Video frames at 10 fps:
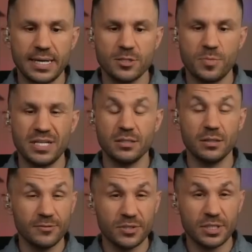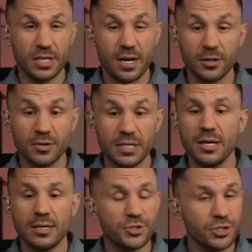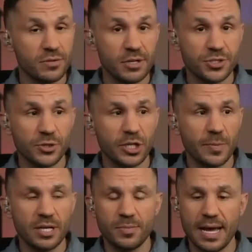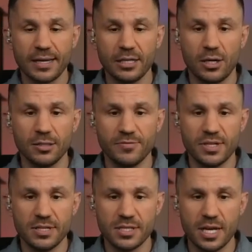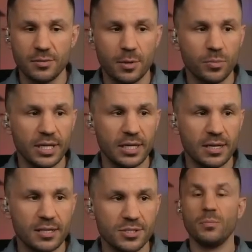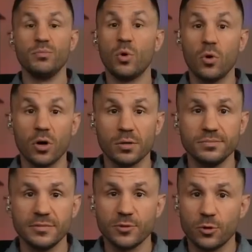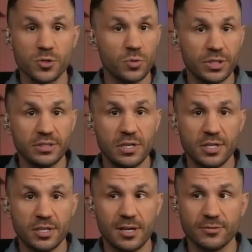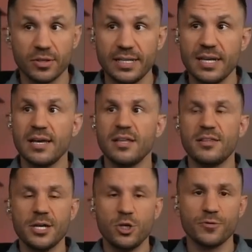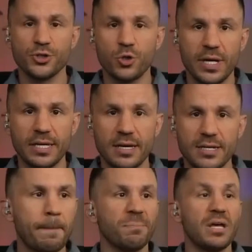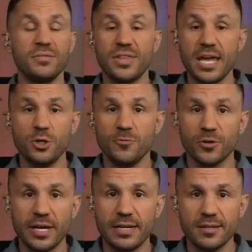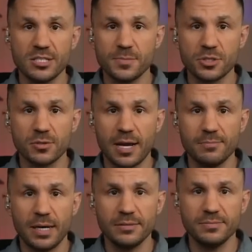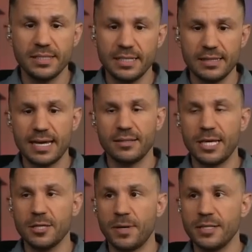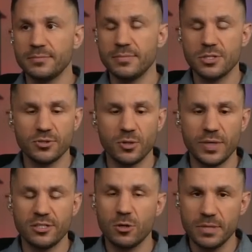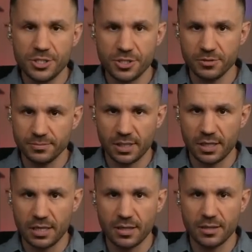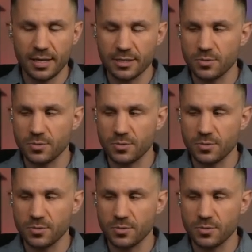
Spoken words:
has been delivered to Congress. Sure, they're still going to be unpacking all of this and bringing us more. Of course, we'll continue to cover it. Thank you for joining us, and thank you for hitting the subscribe button and hitting that like button so that we don't miss you on the next